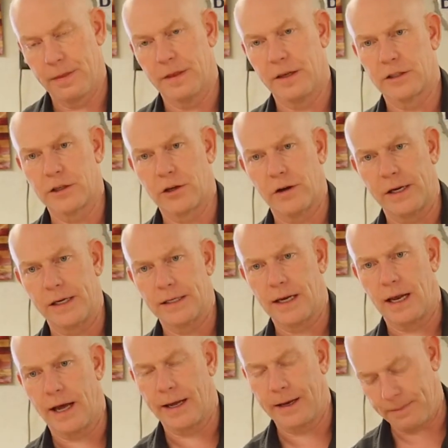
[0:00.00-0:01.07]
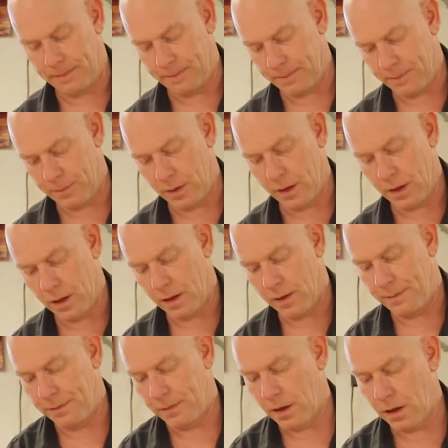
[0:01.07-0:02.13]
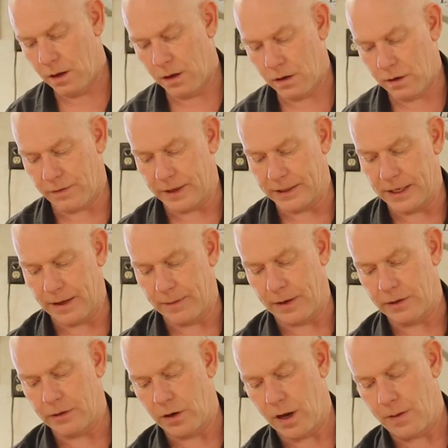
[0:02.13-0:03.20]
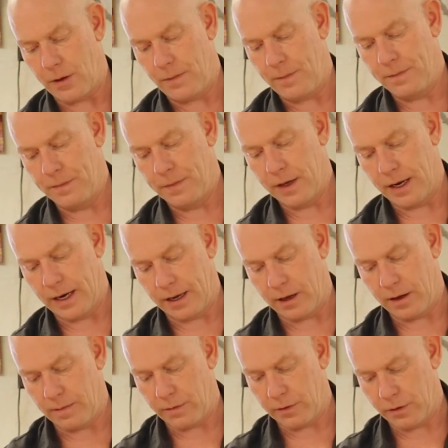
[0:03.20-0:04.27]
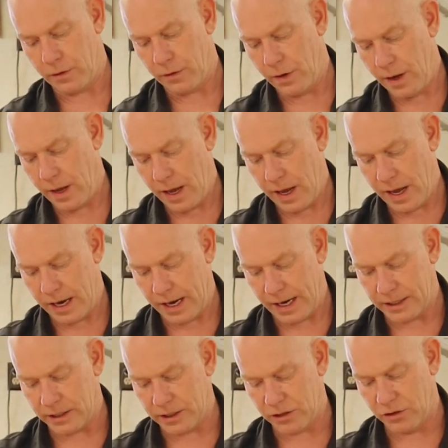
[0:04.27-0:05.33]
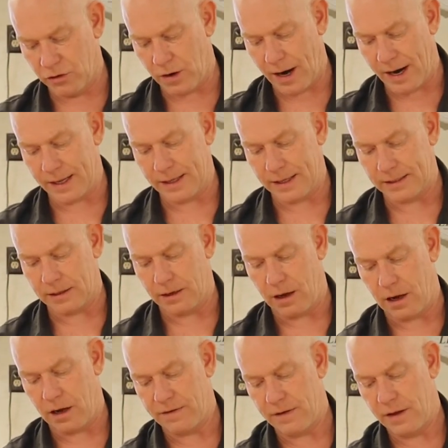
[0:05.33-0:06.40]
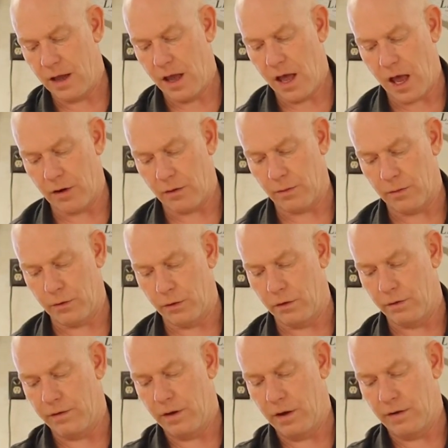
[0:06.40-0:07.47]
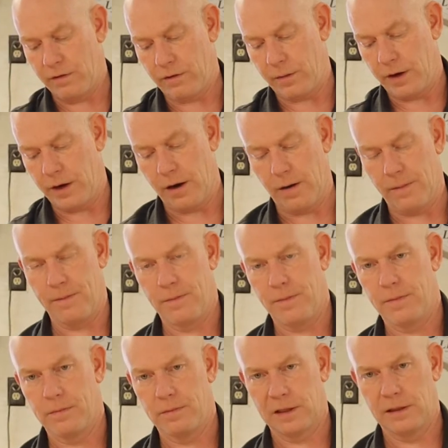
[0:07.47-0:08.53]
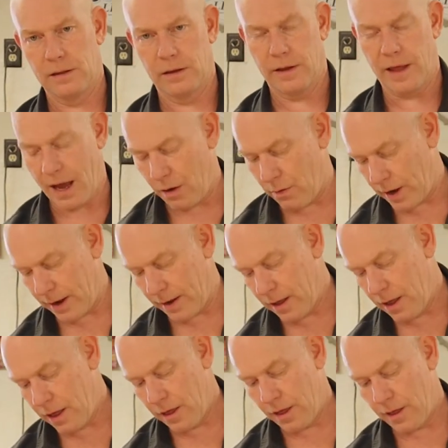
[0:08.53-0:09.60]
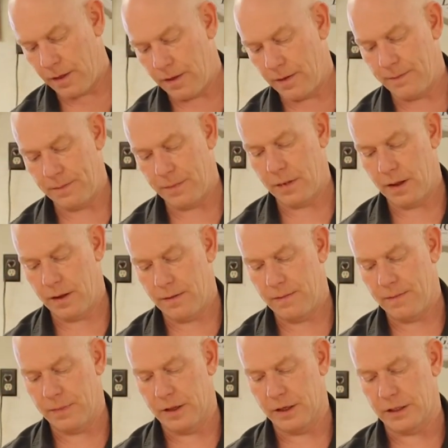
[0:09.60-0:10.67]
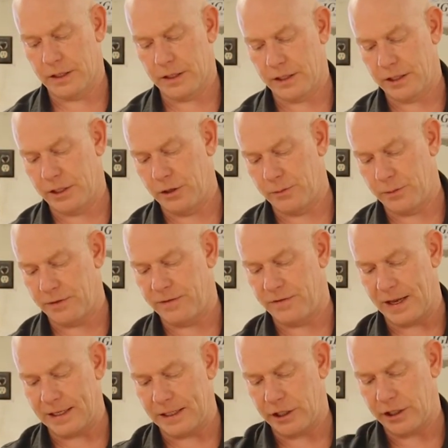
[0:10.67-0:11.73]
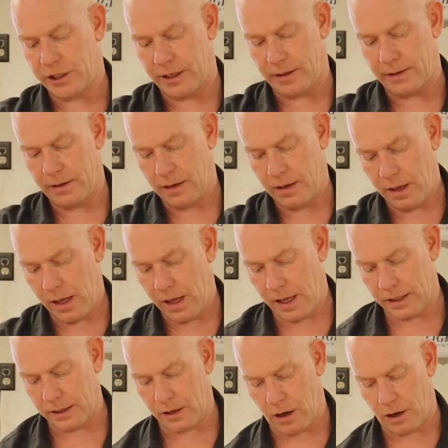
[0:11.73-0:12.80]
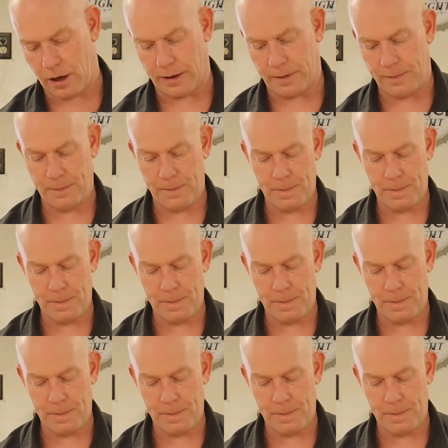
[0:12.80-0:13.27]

this crease line so if I take my Dremel and I come through and I just grind this off and remove from here, that way, this stupid vent shit is gone.